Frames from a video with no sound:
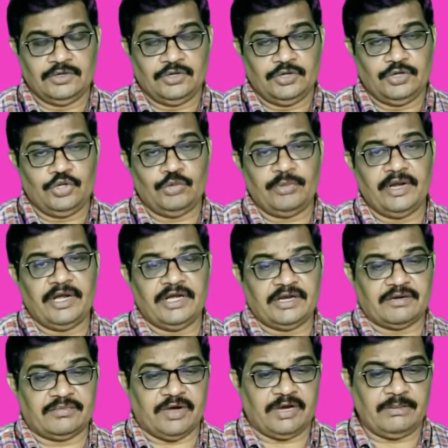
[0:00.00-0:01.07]
In
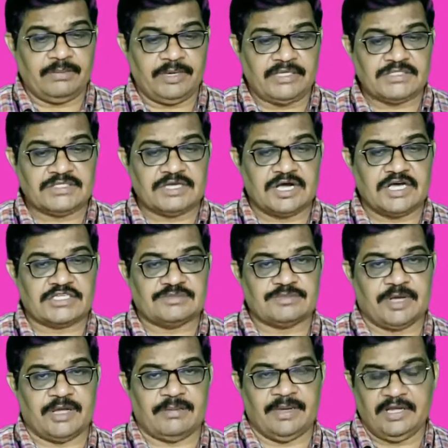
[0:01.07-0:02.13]
numerator 1 plus cos
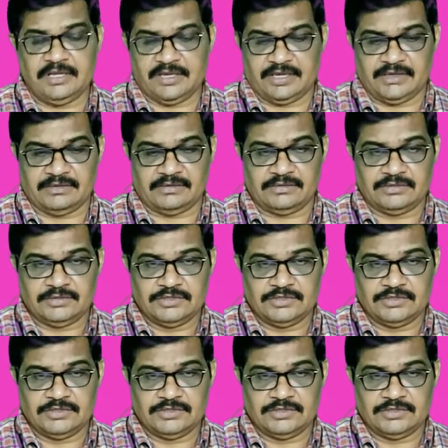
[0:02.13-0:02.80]
pi by n.